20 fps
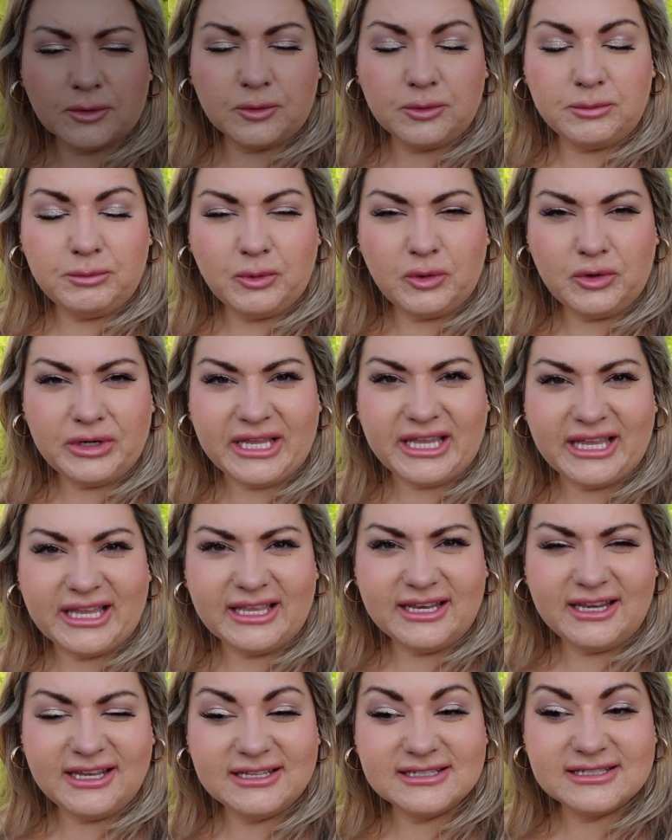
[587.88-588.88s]
Good morning,
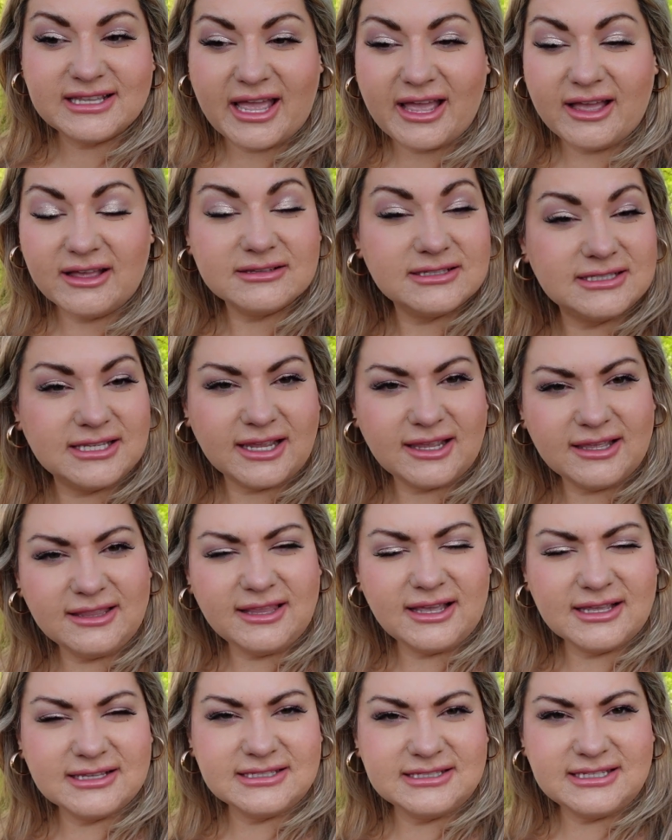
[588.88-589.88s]
it is our second
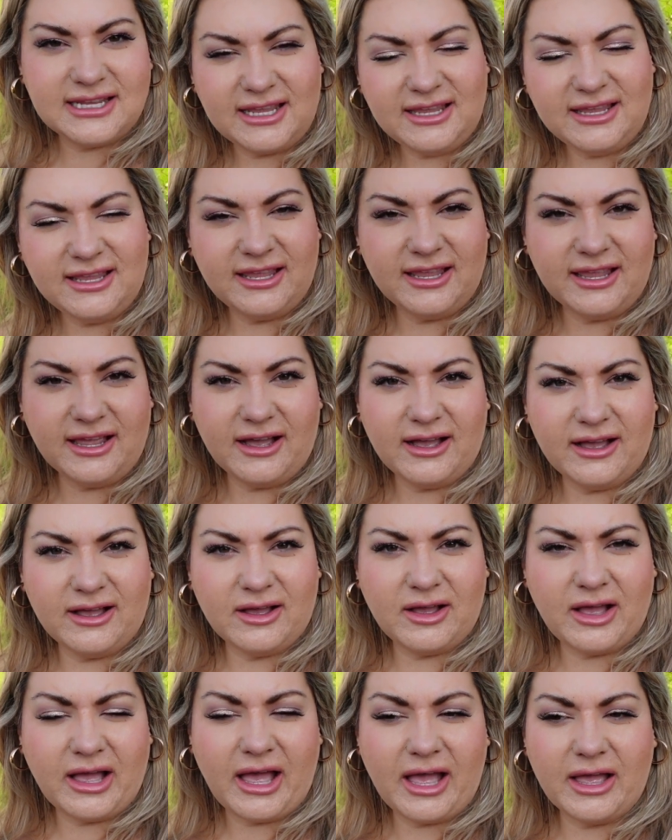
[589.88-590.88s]
last day here.
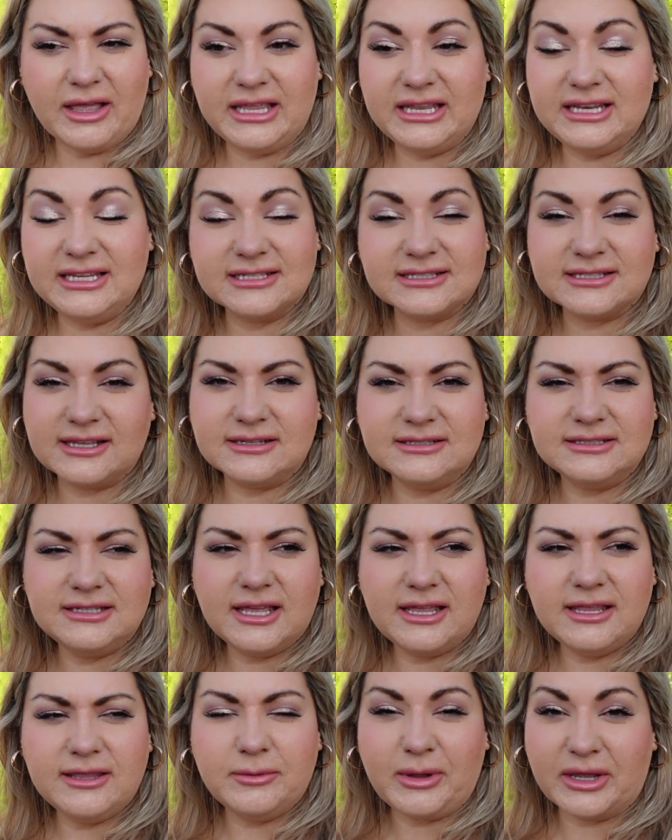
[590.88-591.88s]
It is
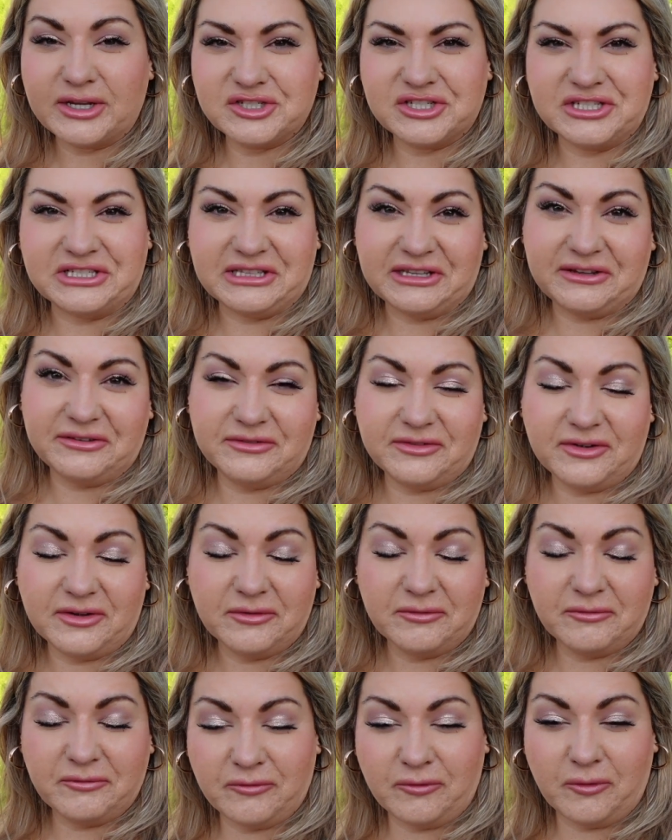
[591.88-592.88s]
Sunday, we actually leave
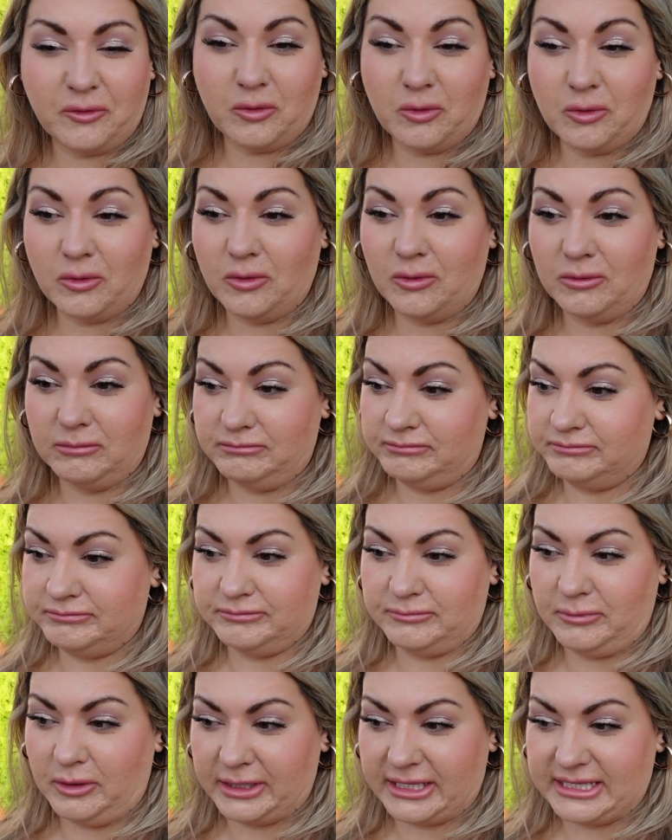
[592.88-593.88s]
for
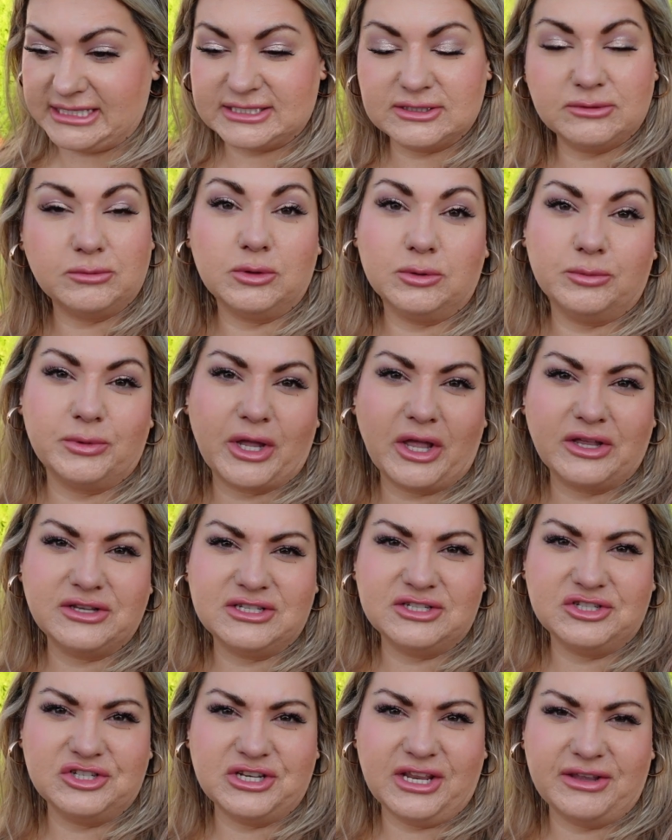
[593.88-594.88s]
I guess, well, we're going
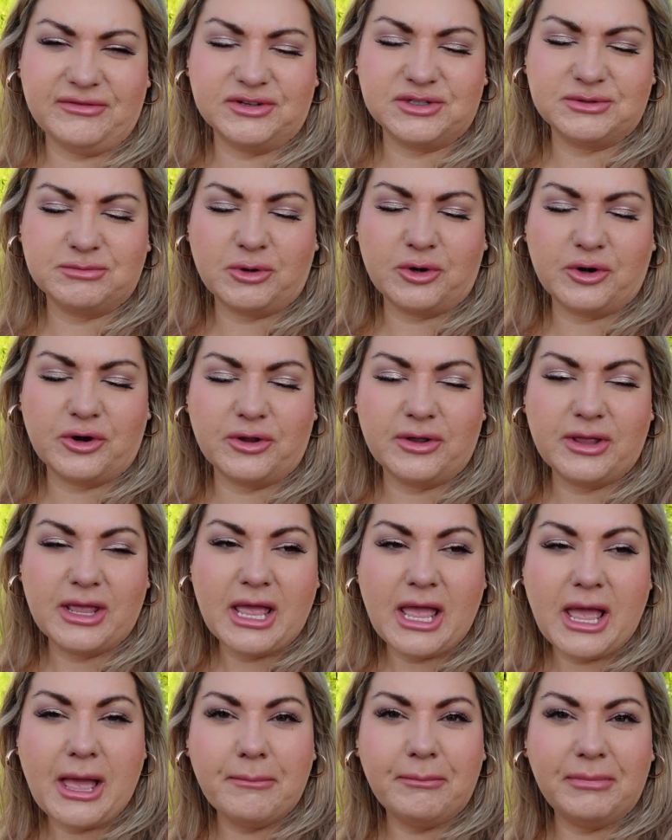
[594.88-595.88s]
to Geneva tomorrow,
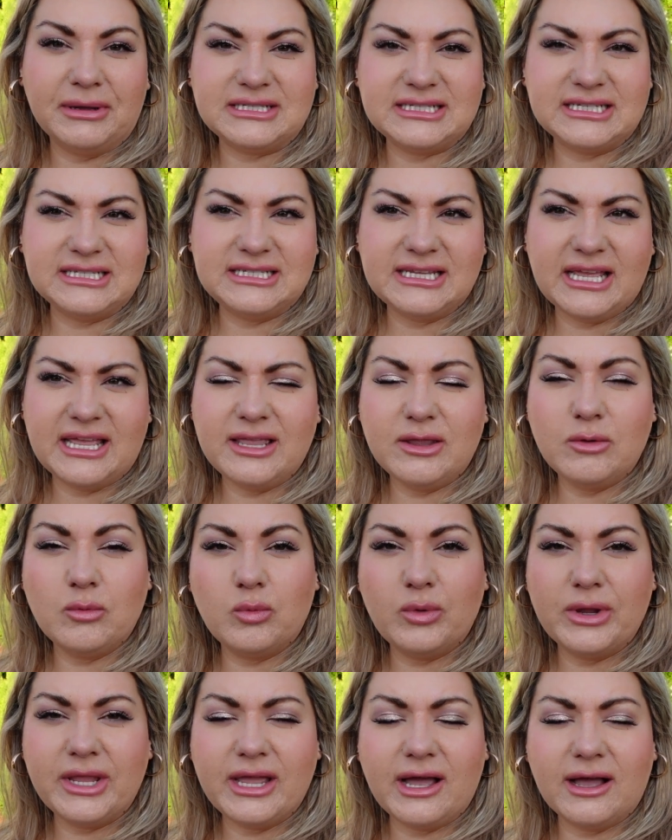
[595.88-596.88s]
but today
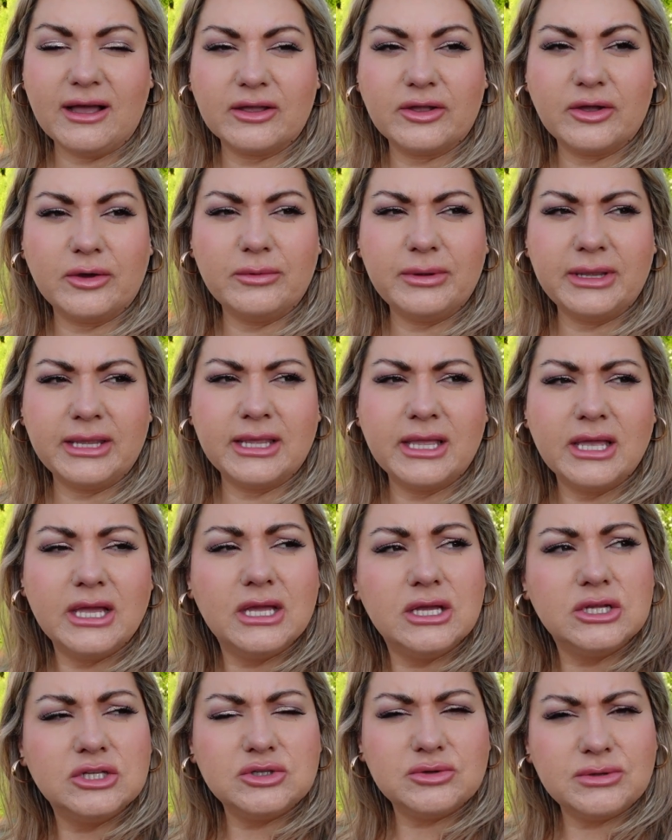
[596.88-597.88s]
we are going
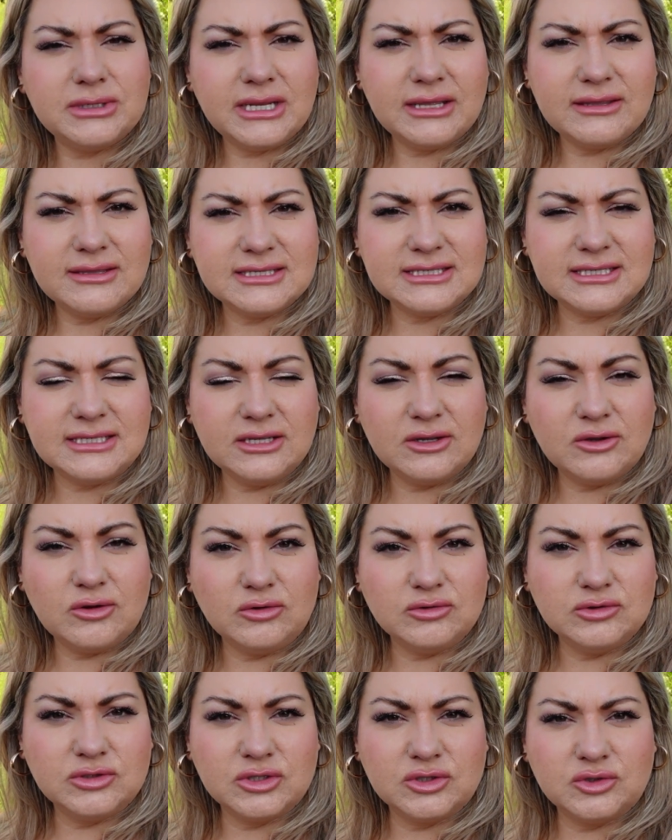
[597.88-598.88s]
to another city
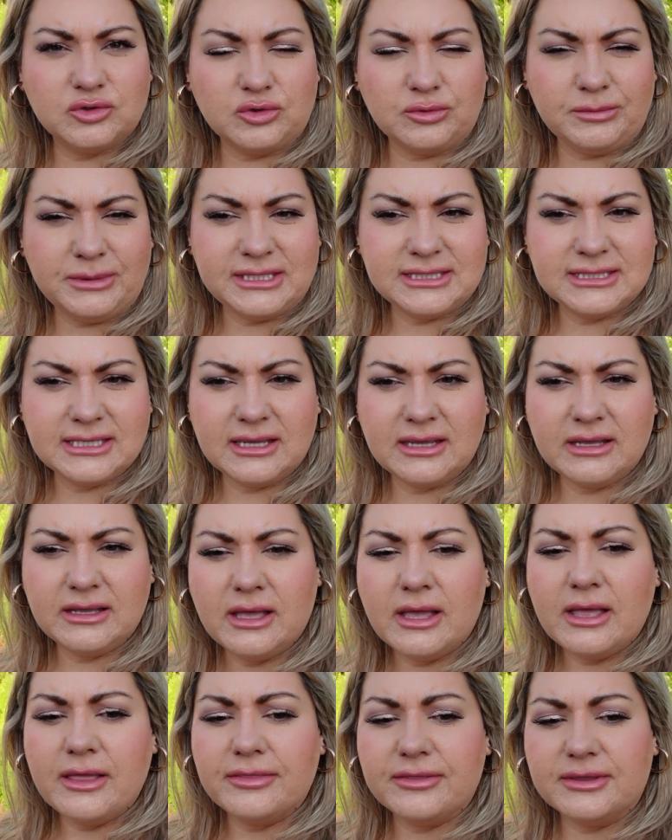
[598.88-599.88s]
called Strumica.
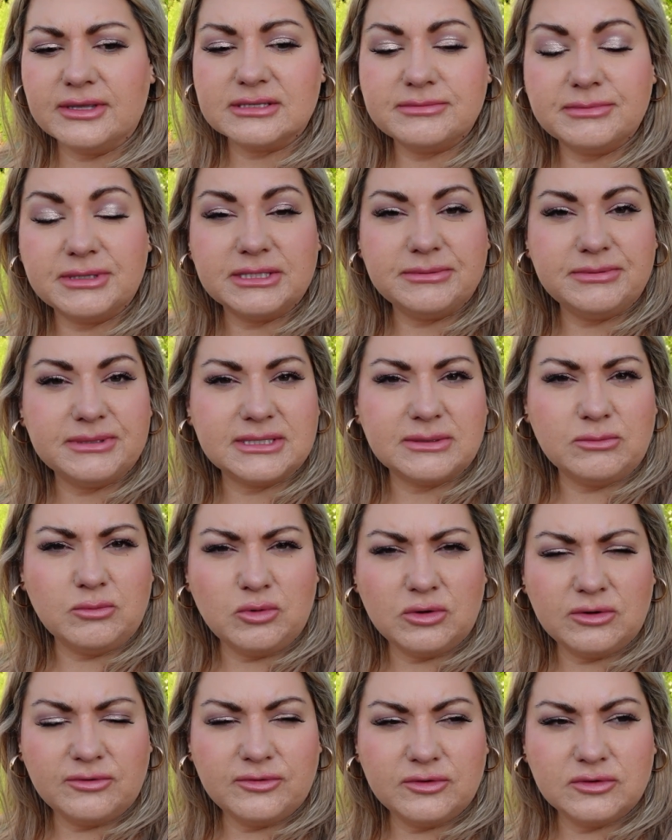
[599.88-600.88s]
There's meant to be some
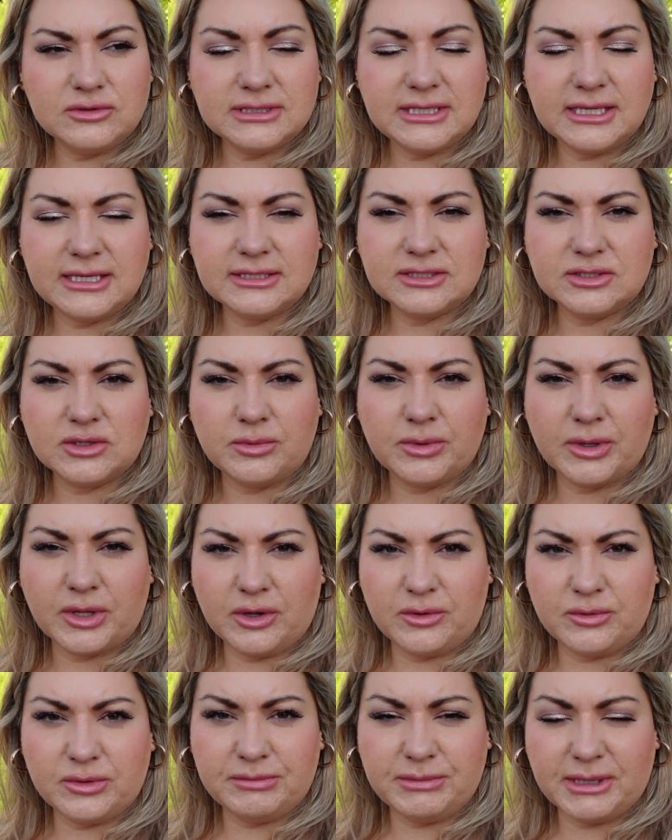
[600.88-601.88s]
waterfalls there, so we're
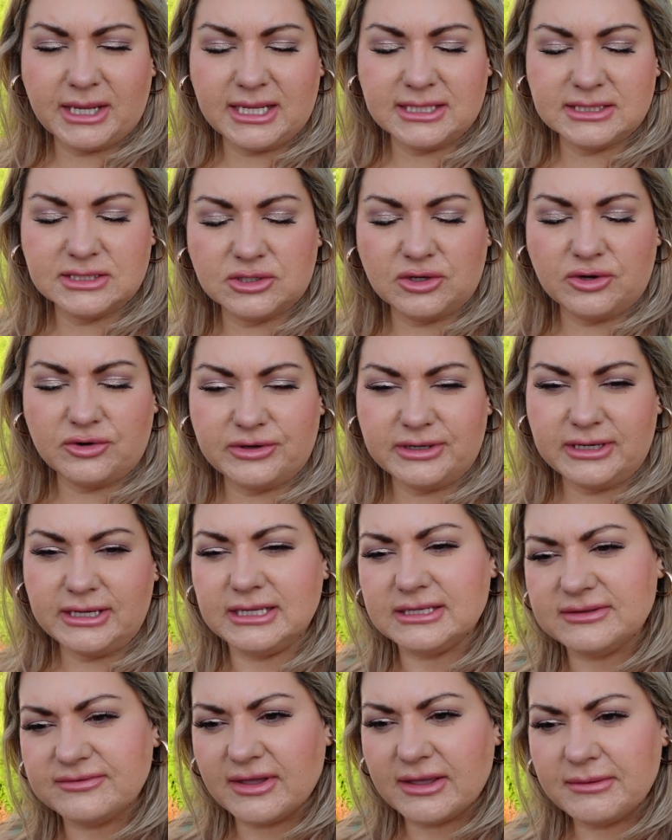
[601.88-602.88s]
going with my cousin Goran and
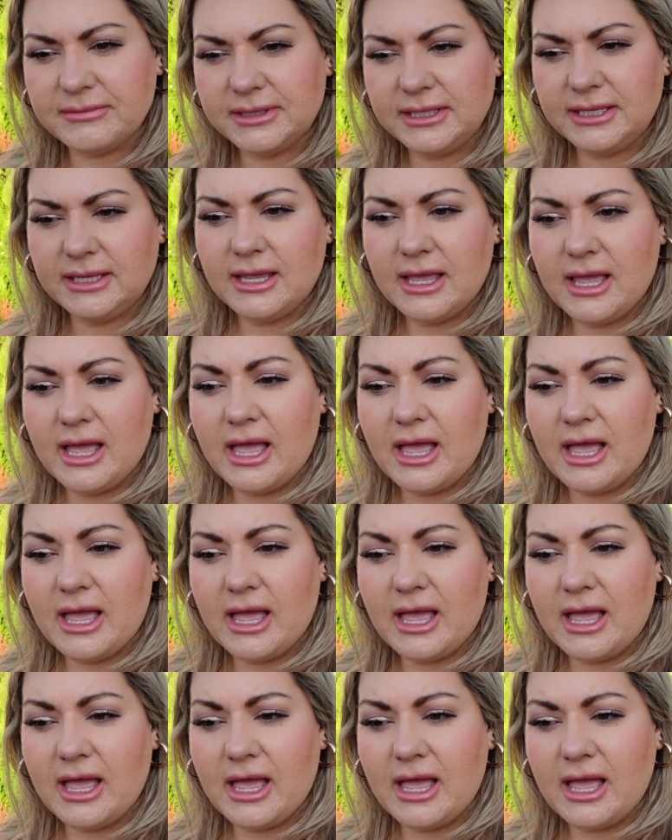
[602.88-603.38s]
his family,